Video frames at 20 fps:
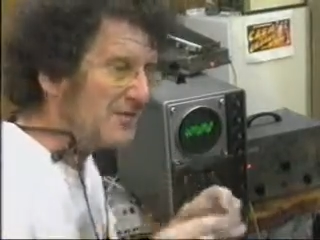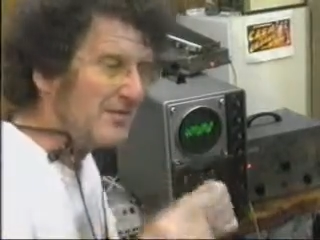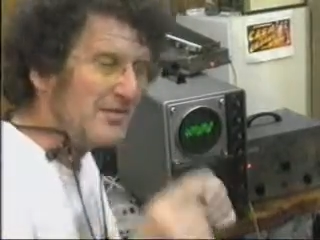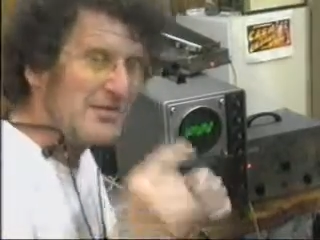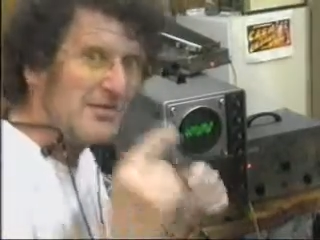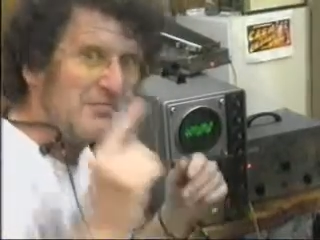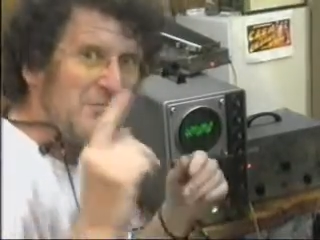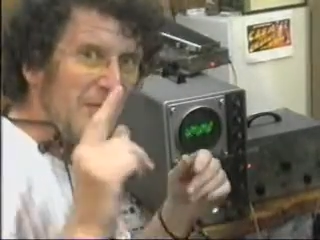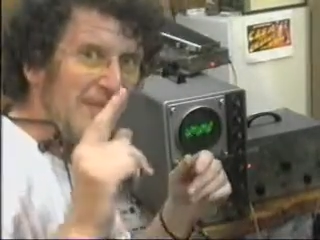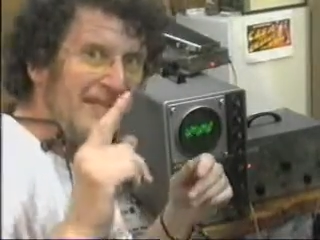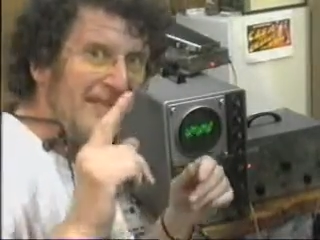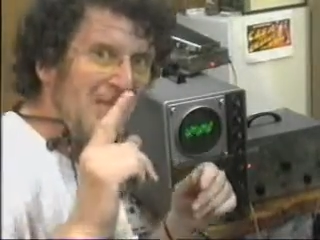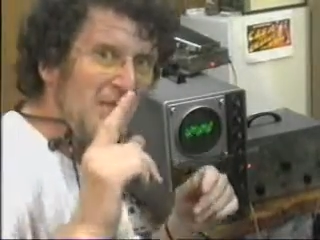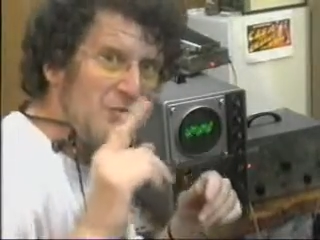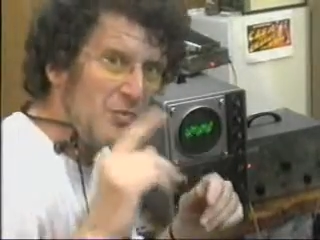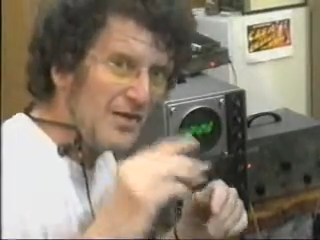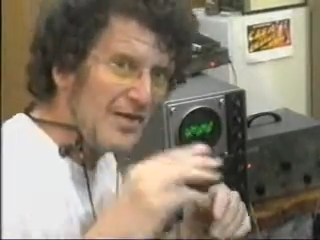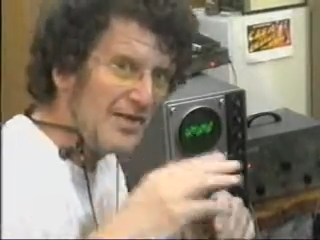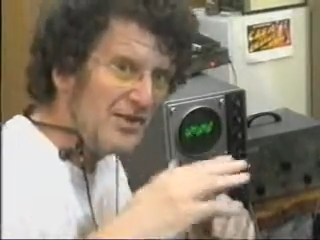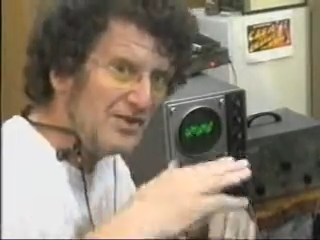It's splitting each
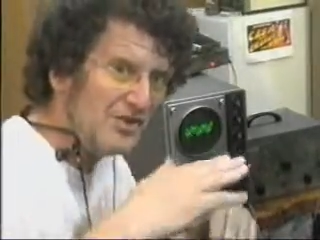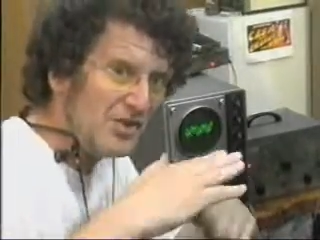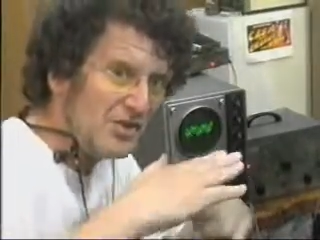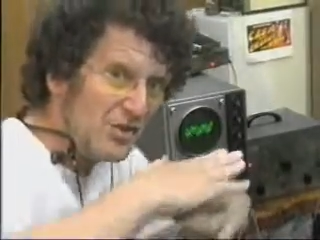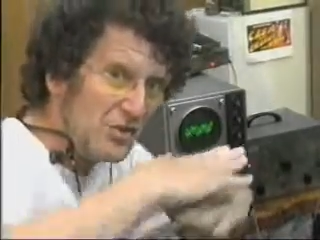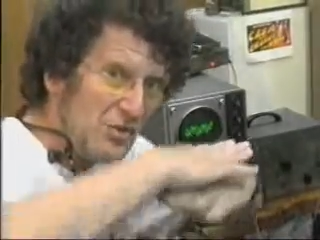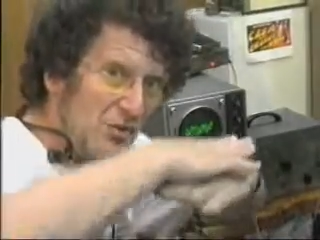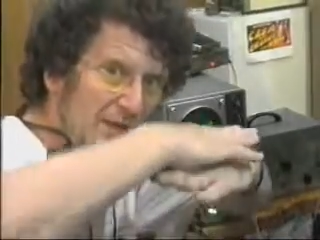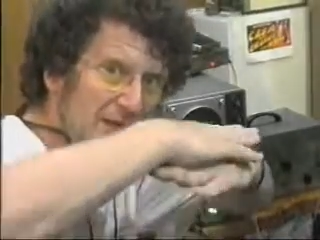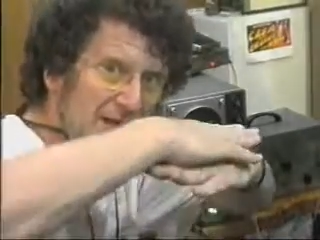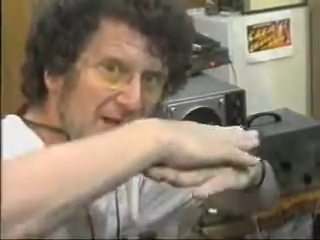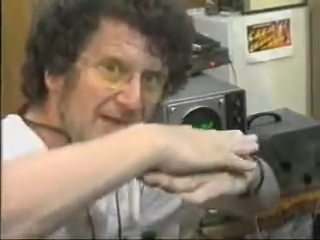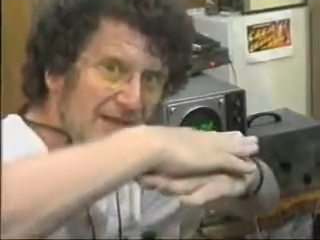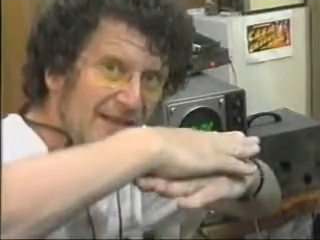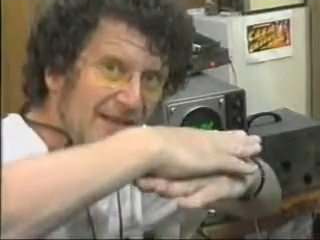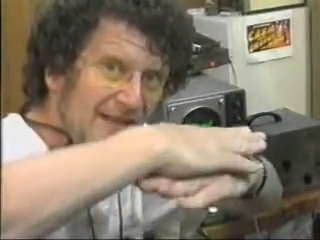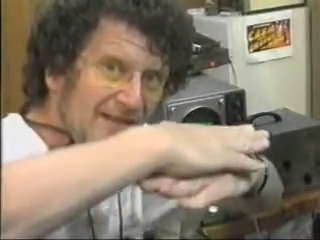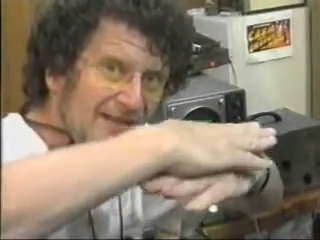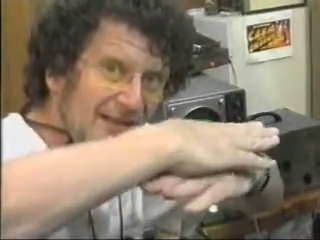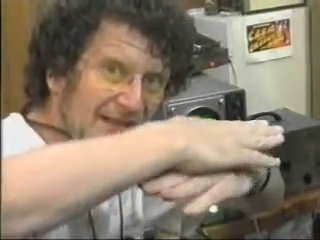one in two,
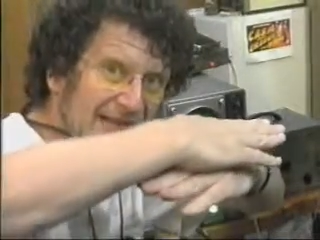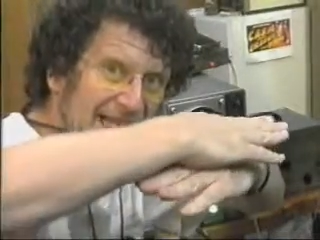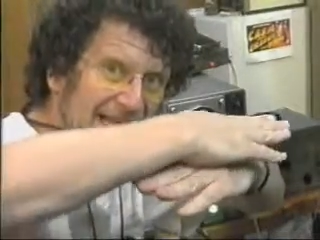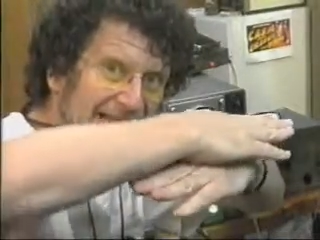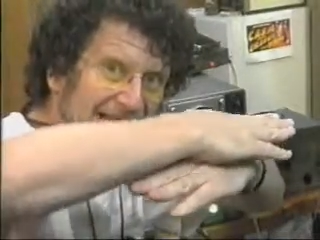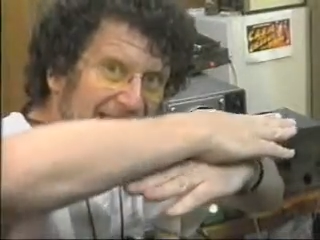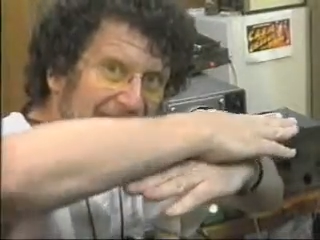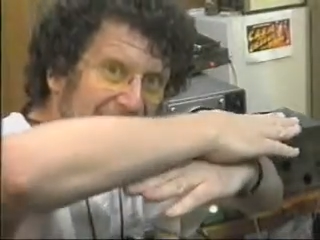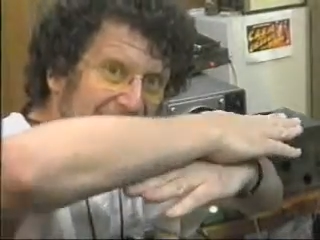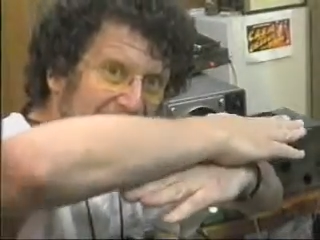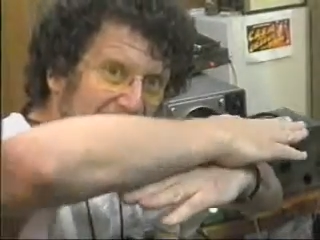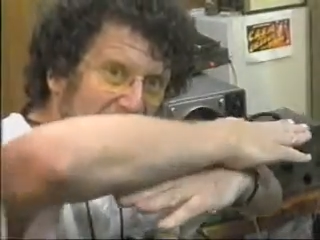delaying it a little